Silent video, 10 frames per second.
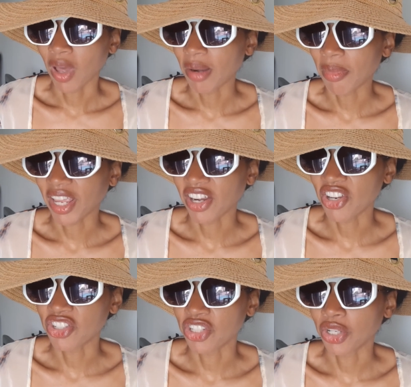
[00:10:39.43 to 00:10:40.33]
What am I gonna
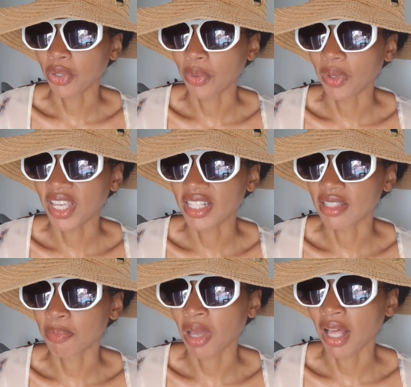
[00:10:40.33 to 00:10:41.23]
do?
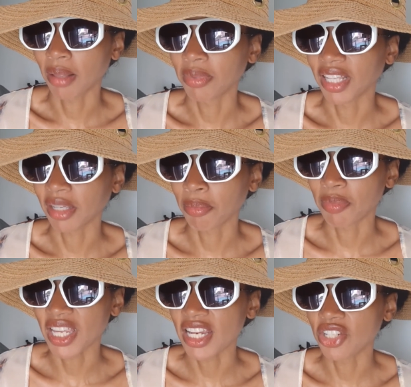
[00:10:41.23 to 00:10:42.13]
It's public
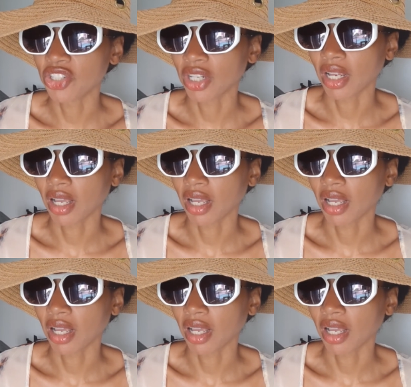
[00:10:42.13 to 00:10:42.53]
beach.